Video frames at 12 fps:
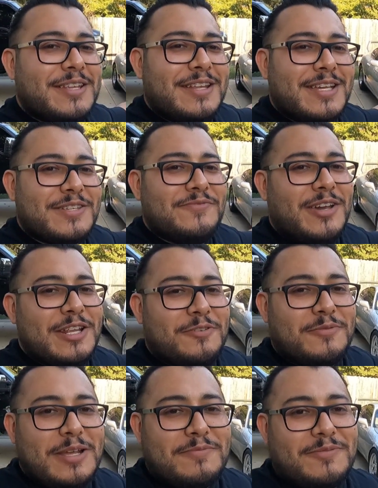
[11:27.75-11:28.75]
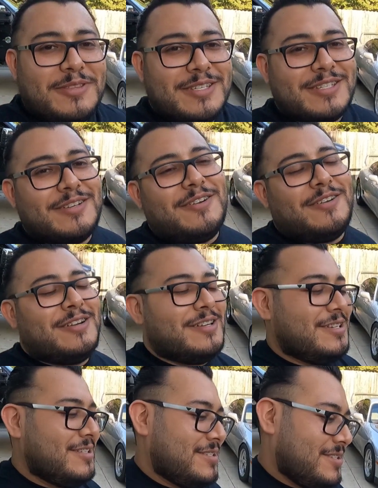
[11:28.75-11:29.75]
the next vinyl wrap for this car,
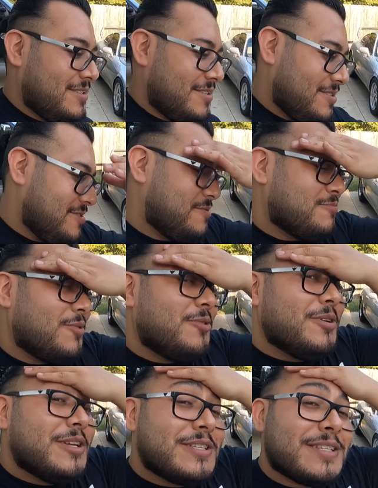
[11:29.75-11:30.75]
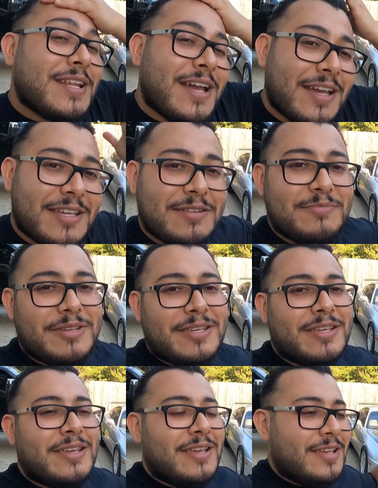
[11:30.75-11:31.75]
because your boy is not gonna
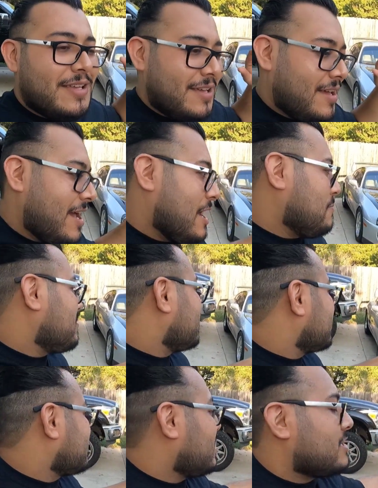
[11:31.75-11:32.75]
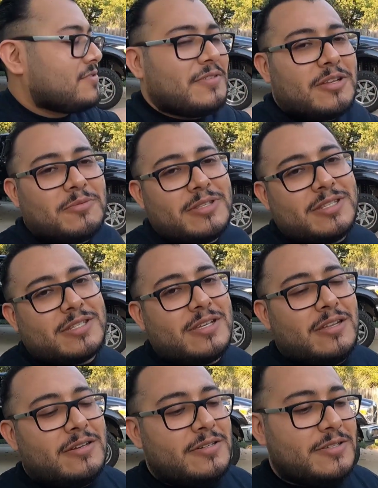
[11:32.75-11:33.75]
be happy and satisfied with this
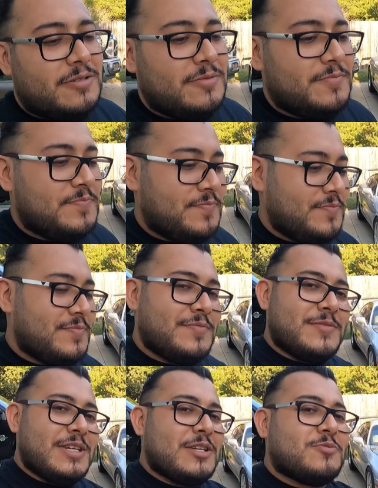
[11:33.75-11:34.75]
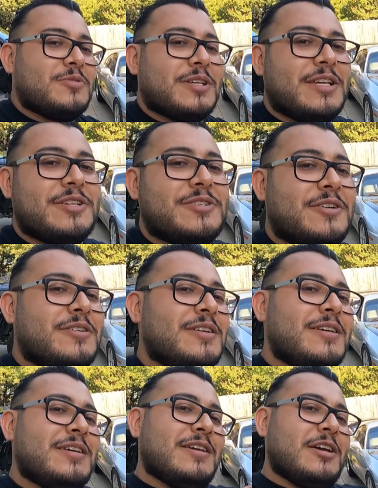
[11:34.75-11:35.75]
color. So you guys want to get a shirt,
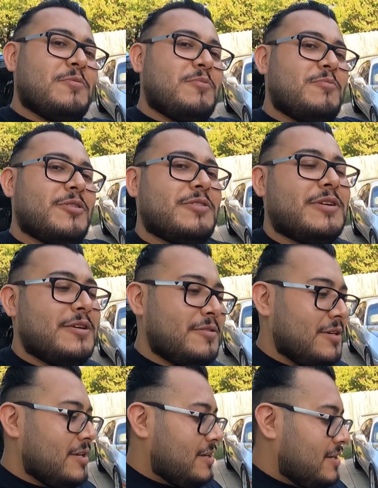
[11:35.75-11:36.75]
help your brother out,